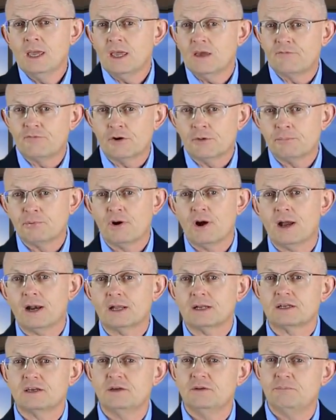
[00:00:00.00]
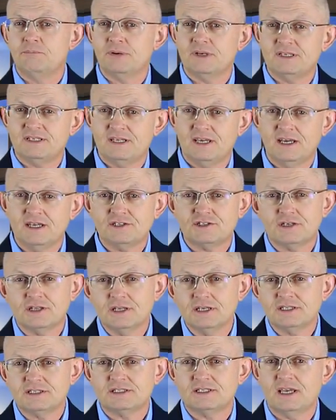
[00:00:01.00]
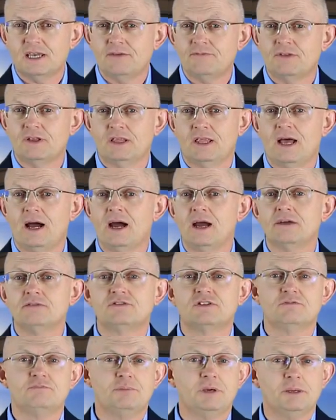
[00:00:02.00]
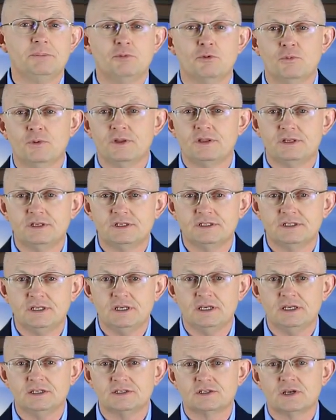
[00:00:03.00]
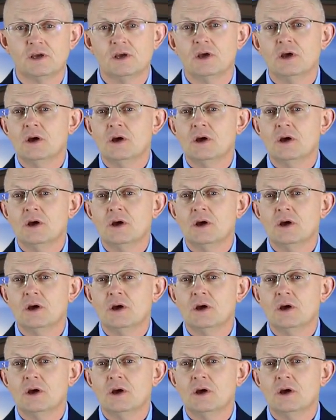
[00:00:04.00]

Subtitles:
If her product can potentially save the lives of people with disease,